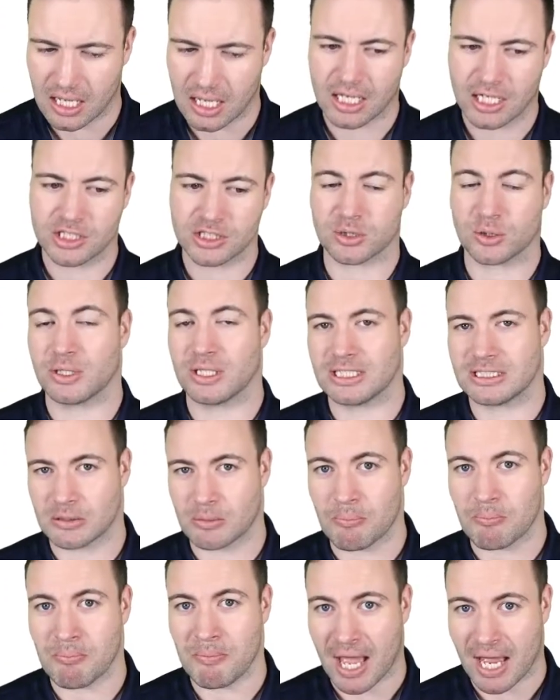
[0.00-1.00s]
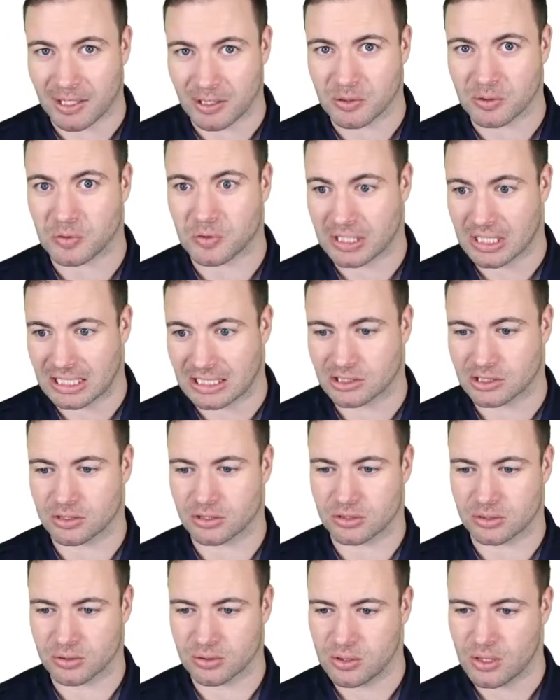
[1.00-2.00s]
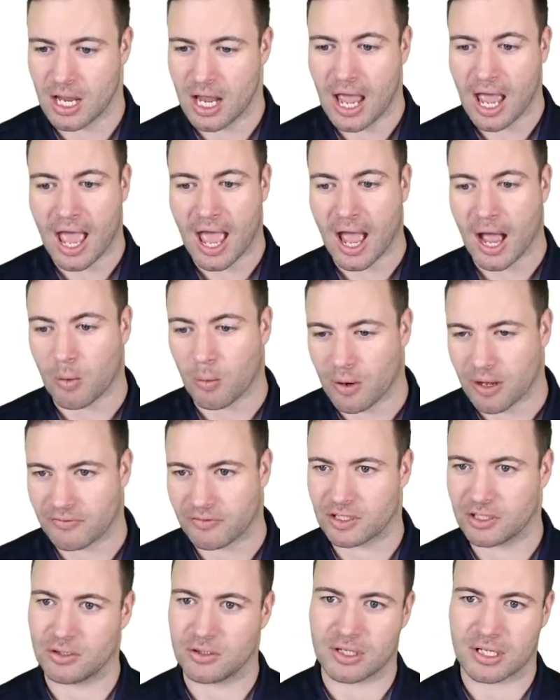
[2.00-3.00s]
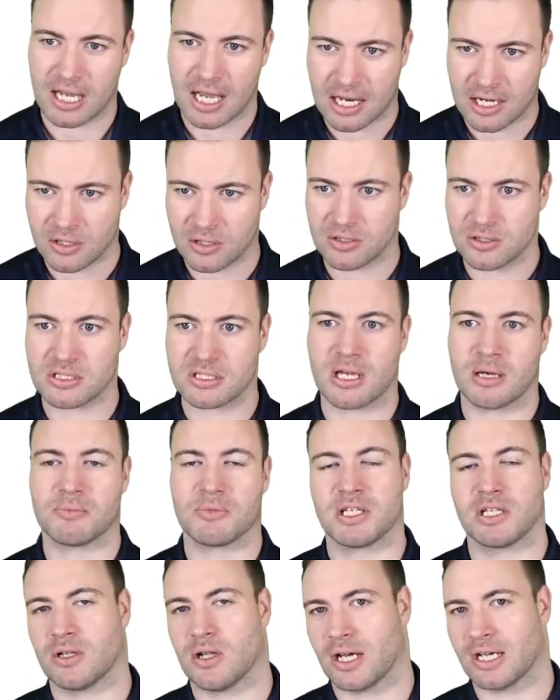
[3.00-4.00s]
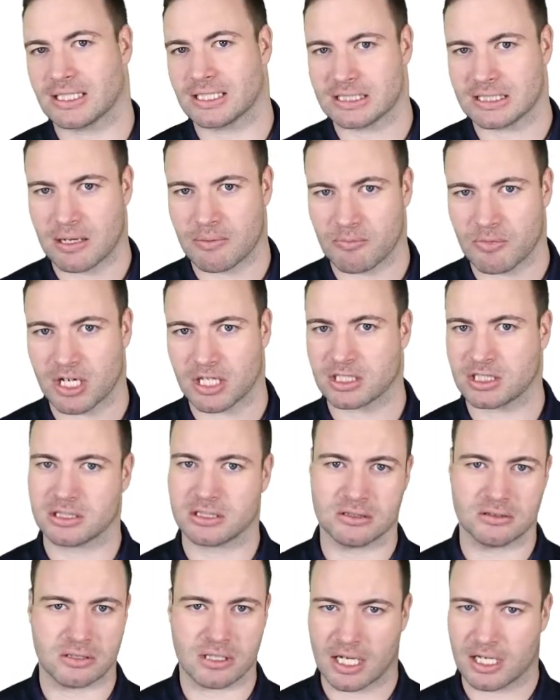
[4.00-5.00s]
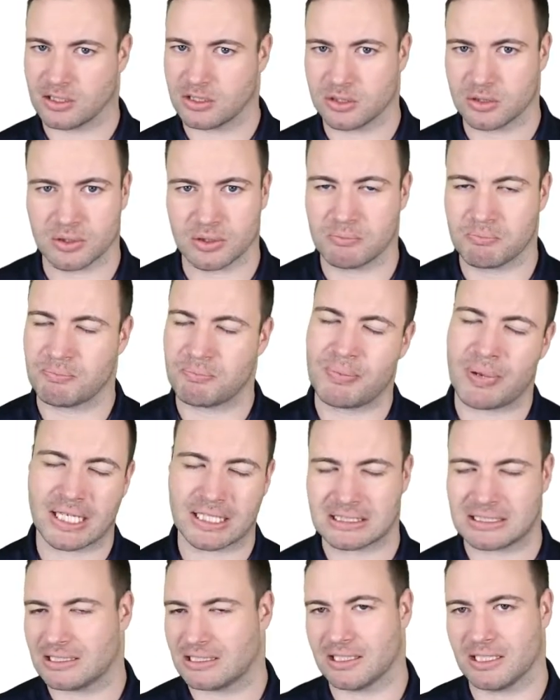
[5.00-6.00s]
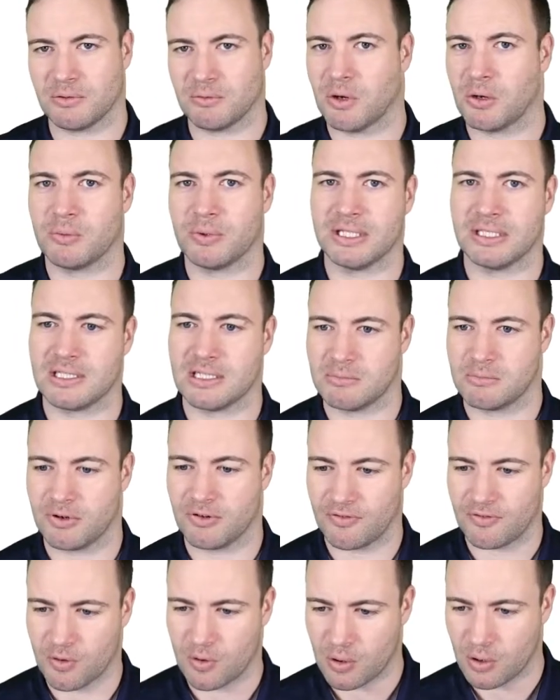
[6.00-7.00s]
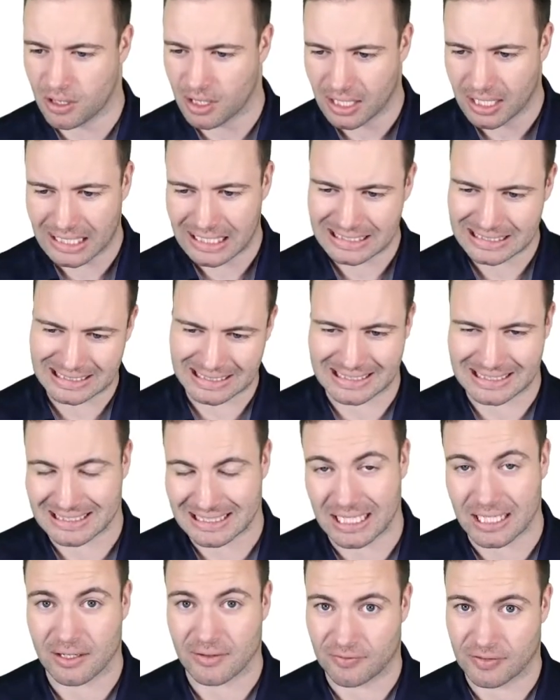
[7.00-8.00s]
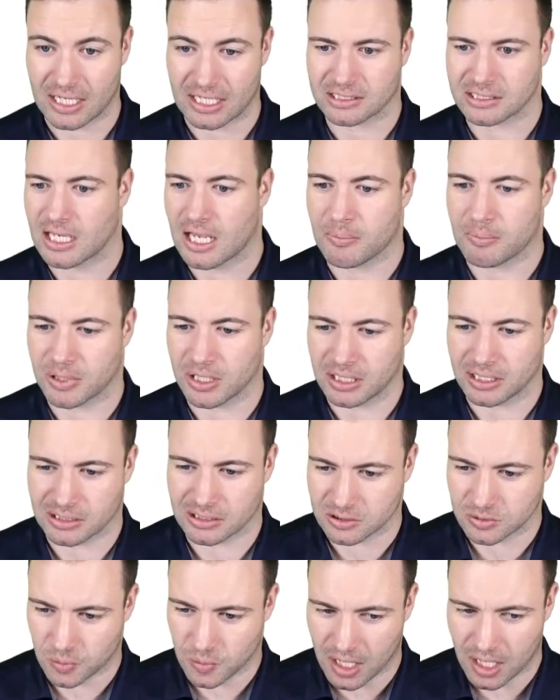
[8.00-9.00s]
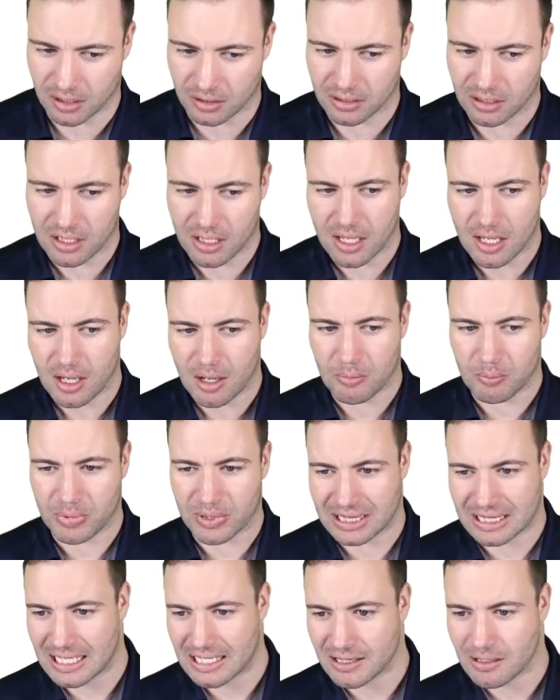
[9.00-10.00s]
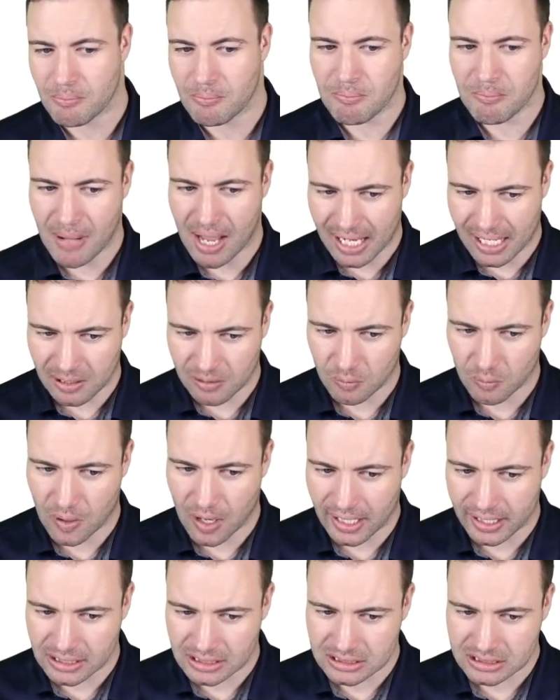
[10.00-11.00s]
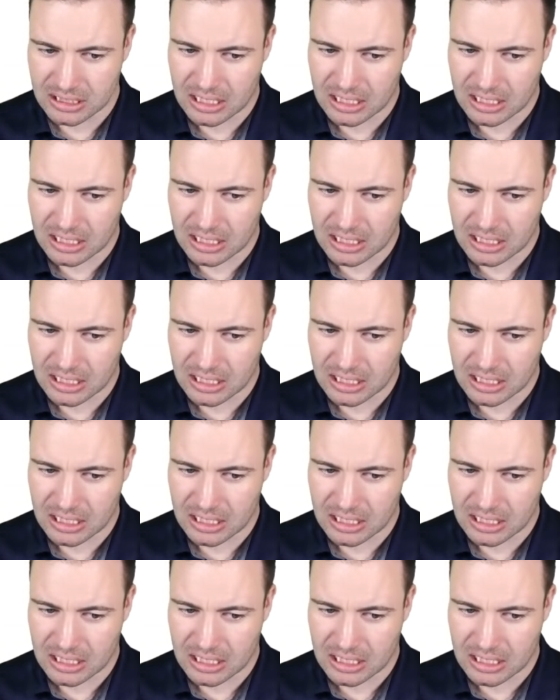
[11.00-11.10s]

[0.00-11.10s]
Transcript: So it is a manual thing to do. However, you can use something like SEMrush and do basically what we did before to see if that's happening as well. But they're the main ways.